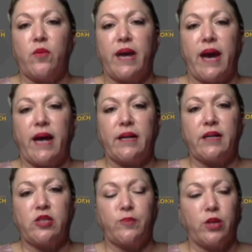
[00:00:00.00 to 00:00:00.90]
had an
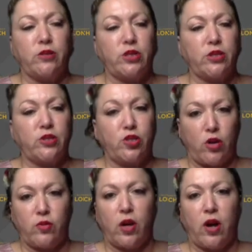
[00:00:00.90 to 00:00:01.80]
explosion
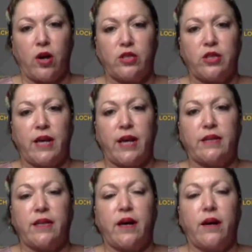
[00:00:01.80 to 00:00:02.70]
so large that
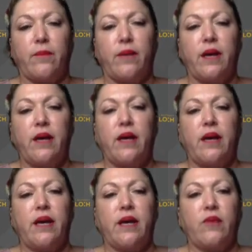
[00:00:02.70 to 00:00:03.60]
um,
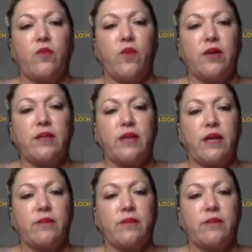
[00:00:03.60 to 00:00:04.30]
it was um,